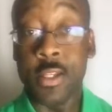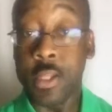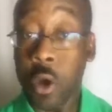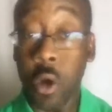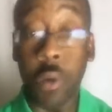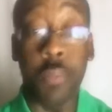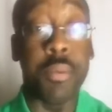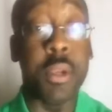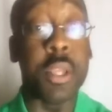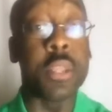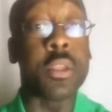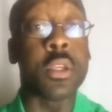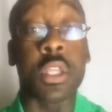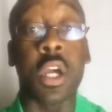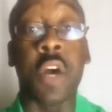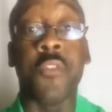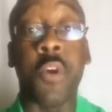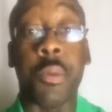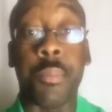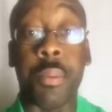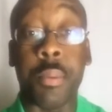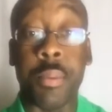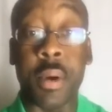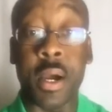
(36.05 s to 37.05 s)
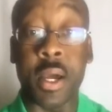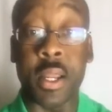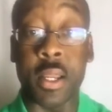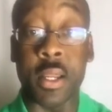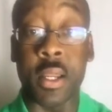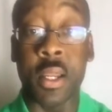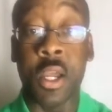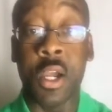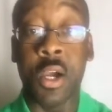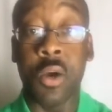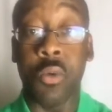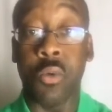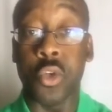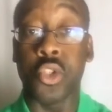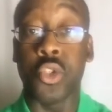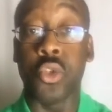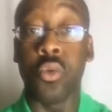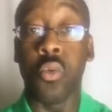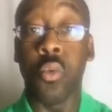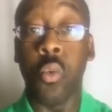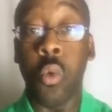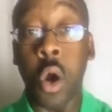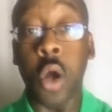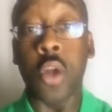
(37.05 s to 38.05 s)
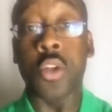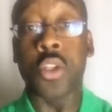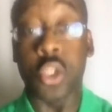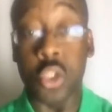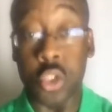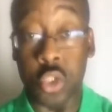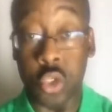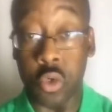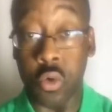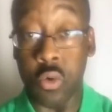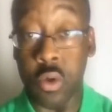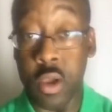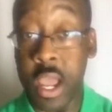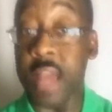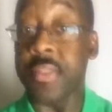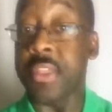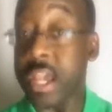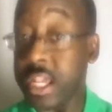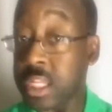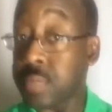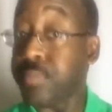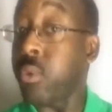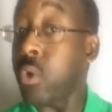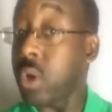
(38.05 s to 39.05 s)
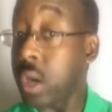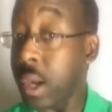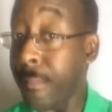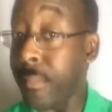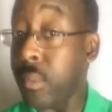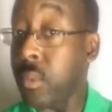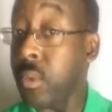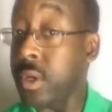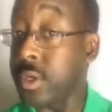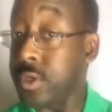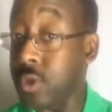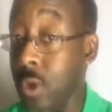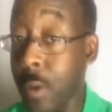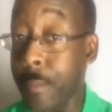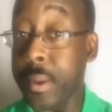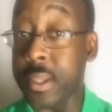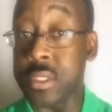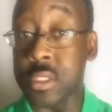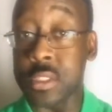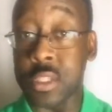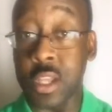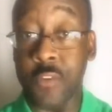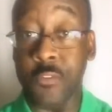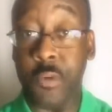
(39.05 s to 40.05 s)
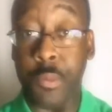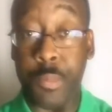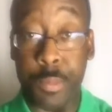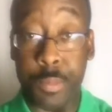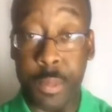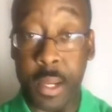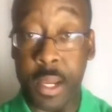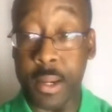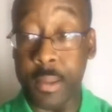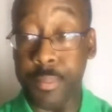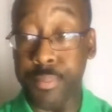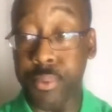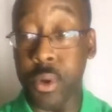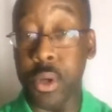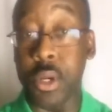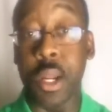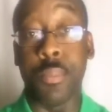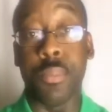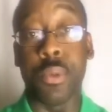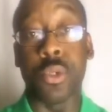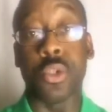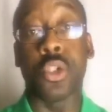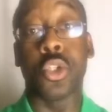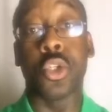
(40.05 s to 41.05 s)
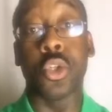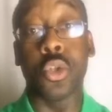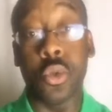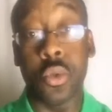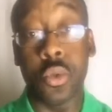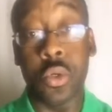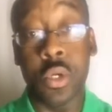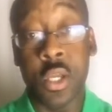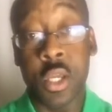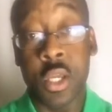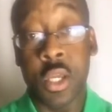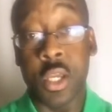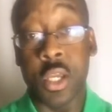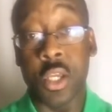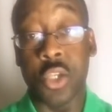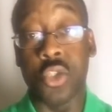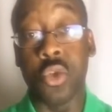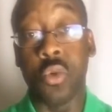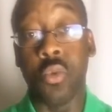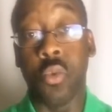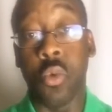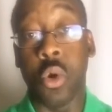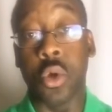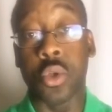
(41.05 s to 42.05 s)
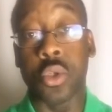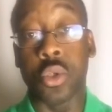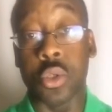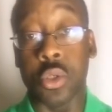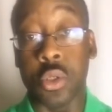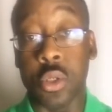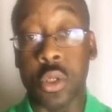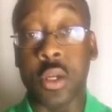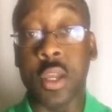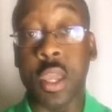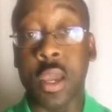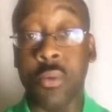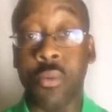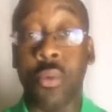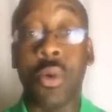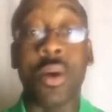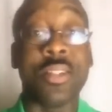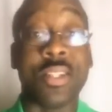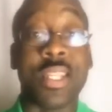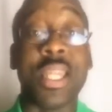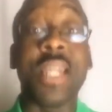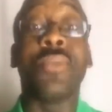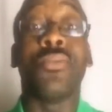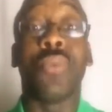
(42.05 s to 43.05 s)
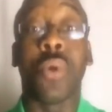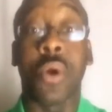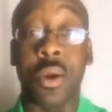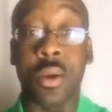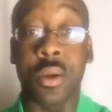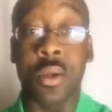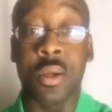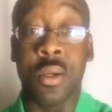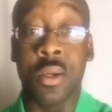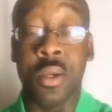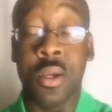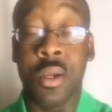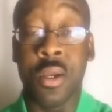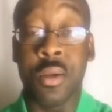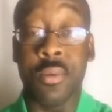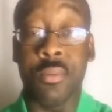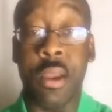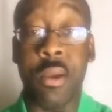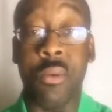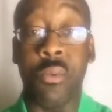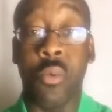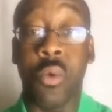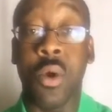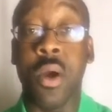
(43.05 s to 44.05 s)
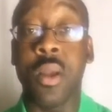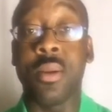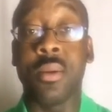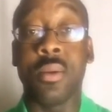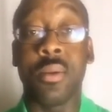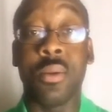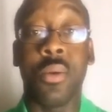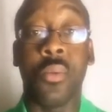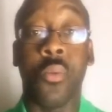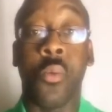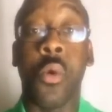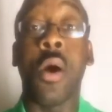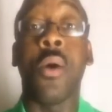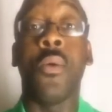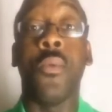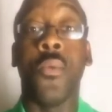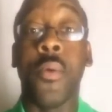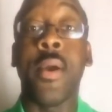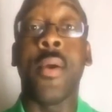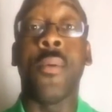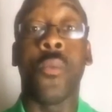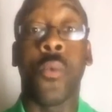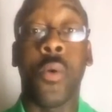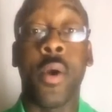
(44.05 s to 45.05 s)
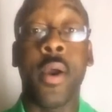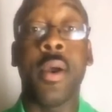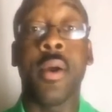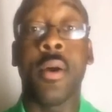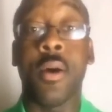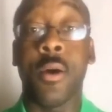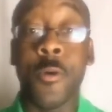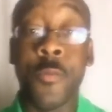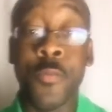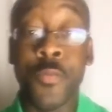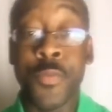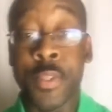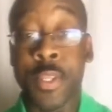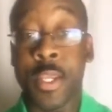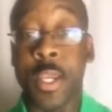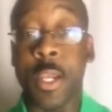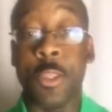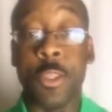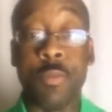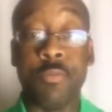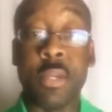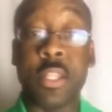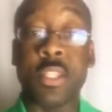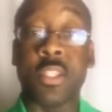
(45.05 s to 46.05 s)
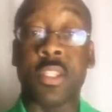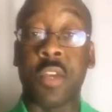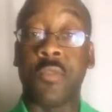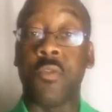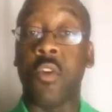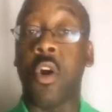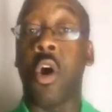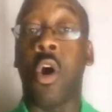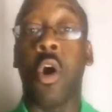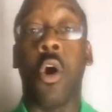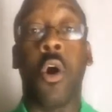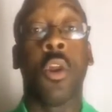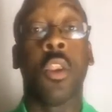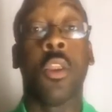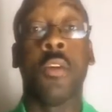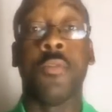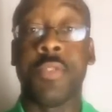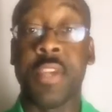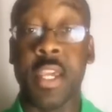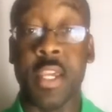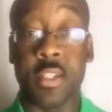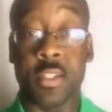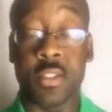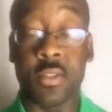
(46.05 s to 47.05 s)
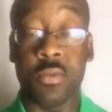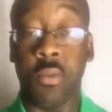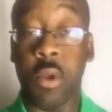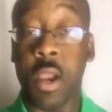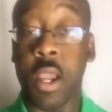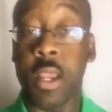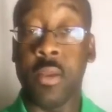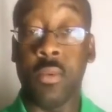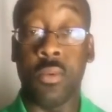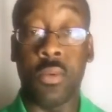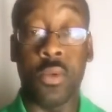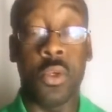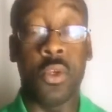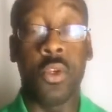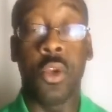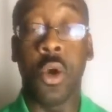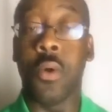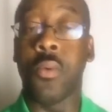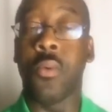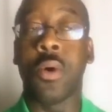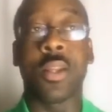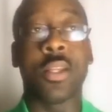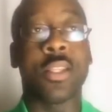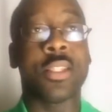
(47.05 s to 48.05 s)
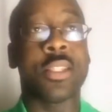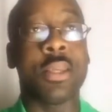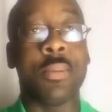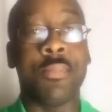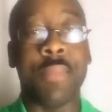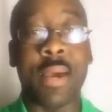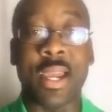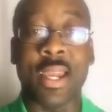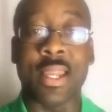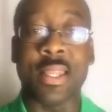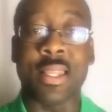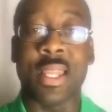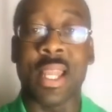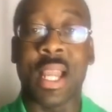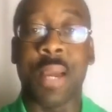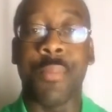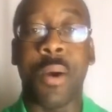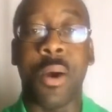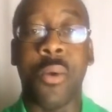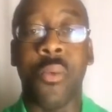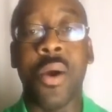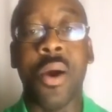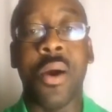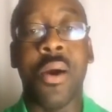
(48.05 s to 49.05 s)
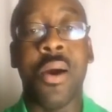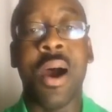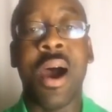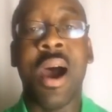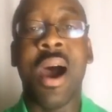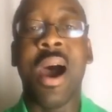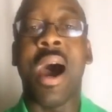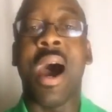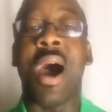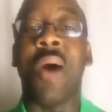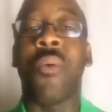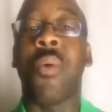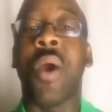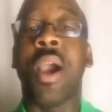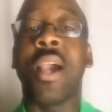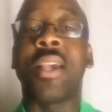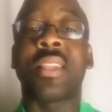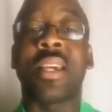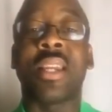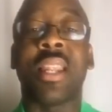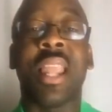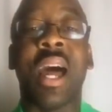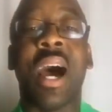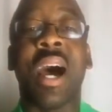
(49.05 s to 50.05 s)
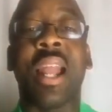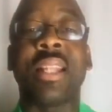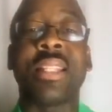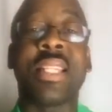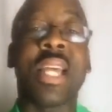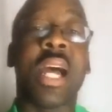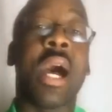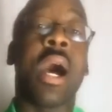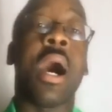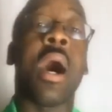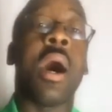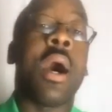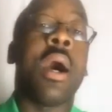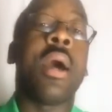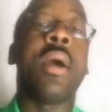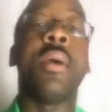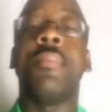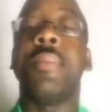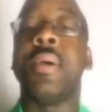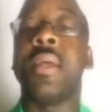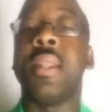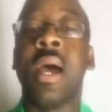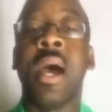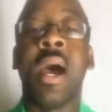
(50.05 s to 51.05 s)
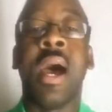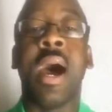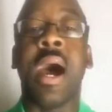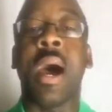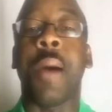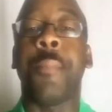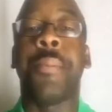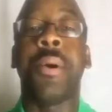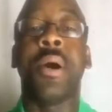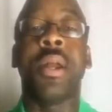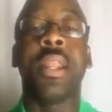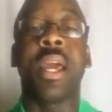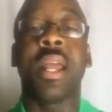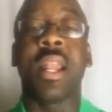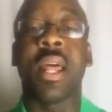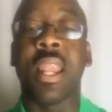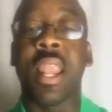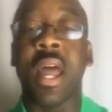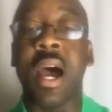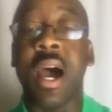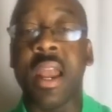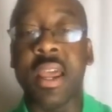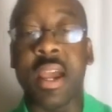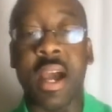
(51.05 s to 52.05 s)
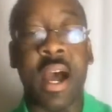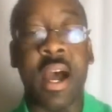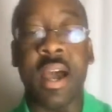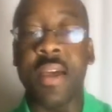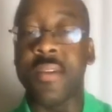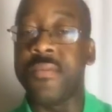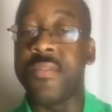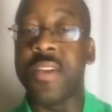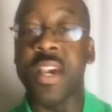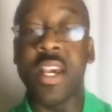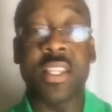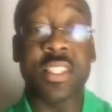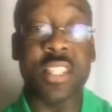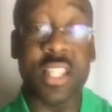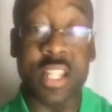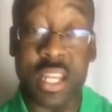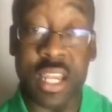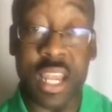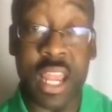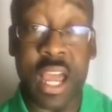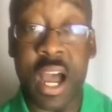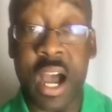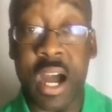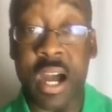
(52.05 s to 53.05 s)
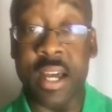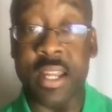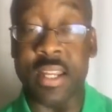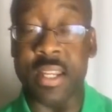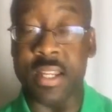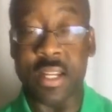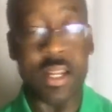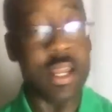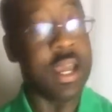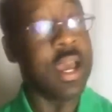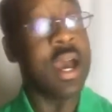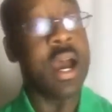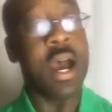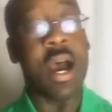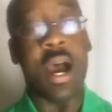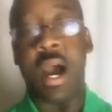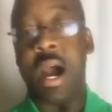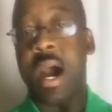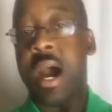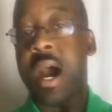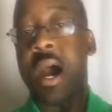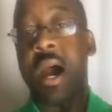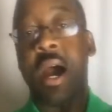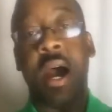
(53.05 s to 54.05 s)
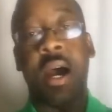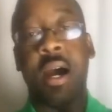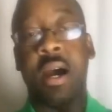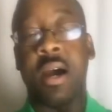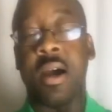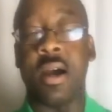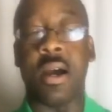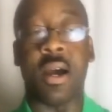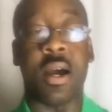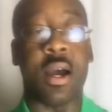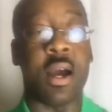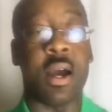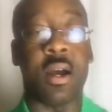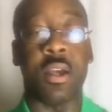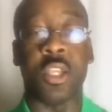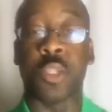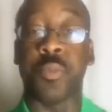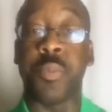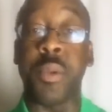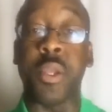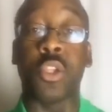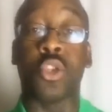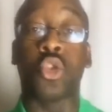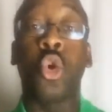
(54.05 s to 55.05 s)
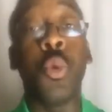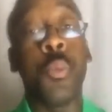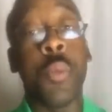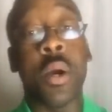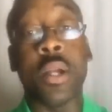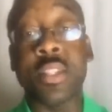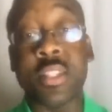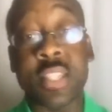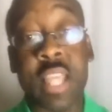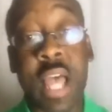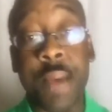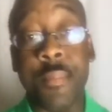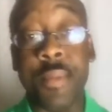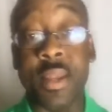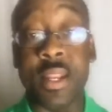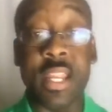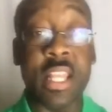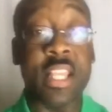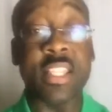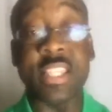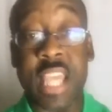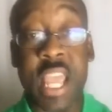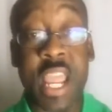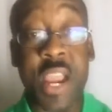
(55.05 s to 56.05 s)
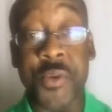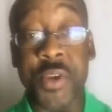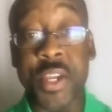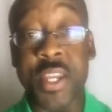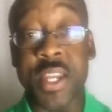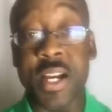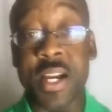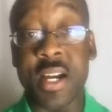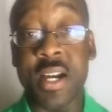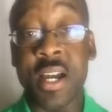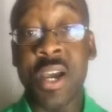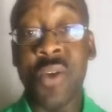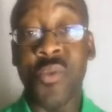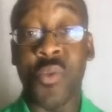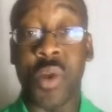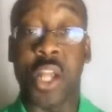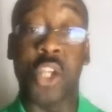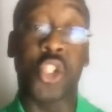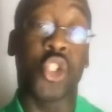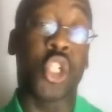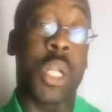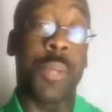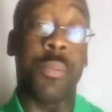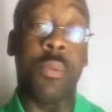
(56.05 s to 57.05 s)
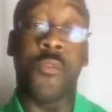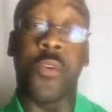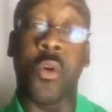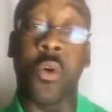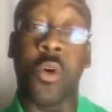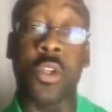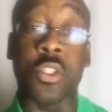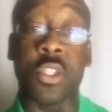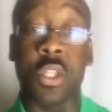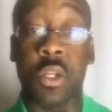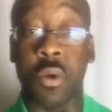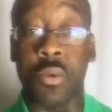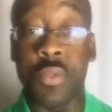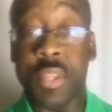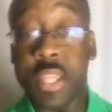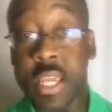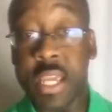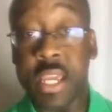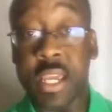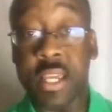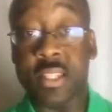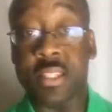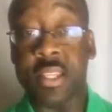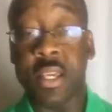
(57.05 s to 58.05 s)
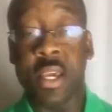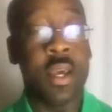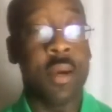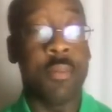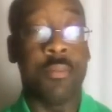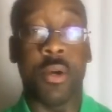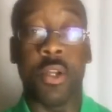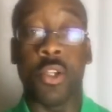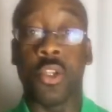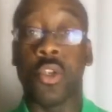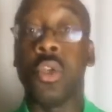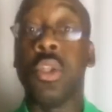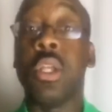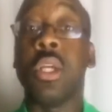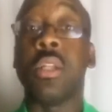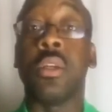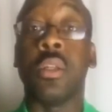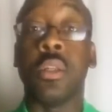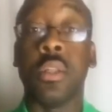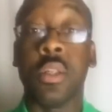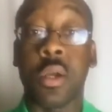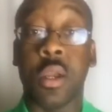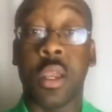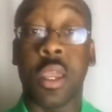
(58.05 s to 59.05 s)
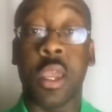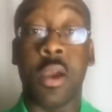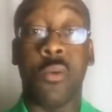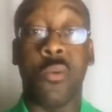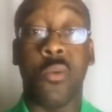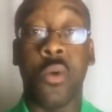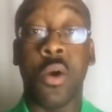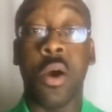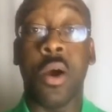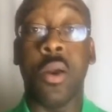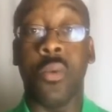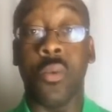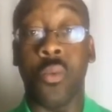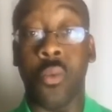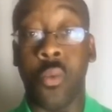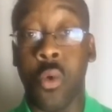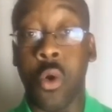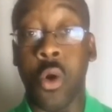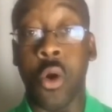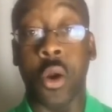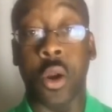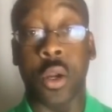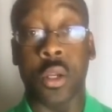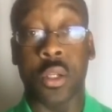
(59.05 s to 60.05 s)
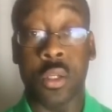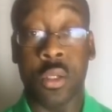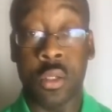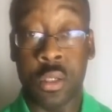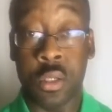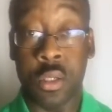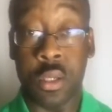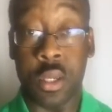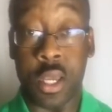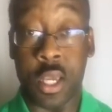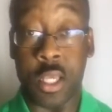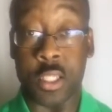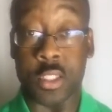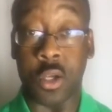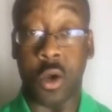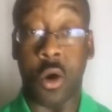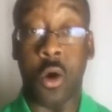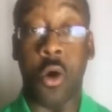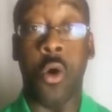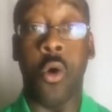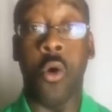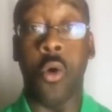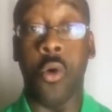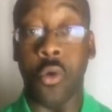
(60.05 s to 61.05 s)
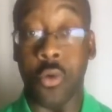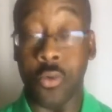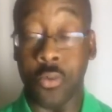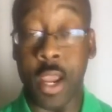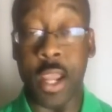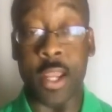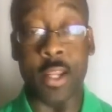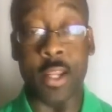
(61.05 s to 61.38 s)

Don't beat yourself up about it. What you want to do, that's point number one, don't beat yourself up about it. Point number two is you want to look at what did work, right? What went well in the midst of all of this, right? You don't want to sit back and think about, well, I wasted a lot of time and I put in a lot of, I invested a lot and I spent too much time in this area when I should have been focusing on this. But you need to look at what worked as a whole,